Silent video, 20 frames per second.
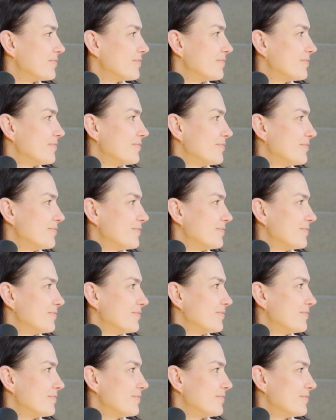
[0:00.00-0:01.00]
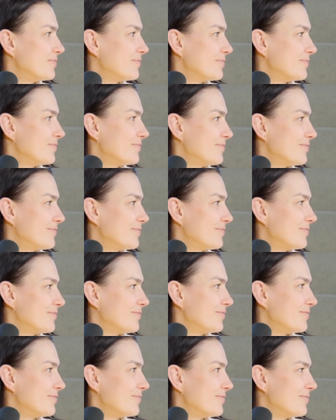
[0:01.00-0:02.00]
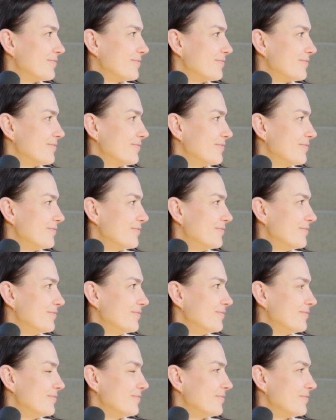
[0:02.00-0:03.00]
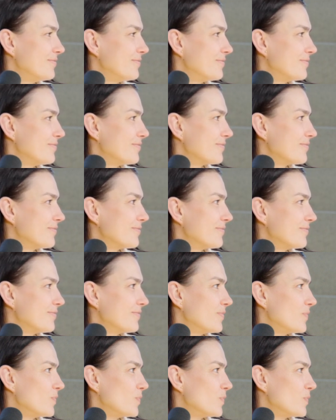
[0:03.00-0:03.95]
This person isn't speaking.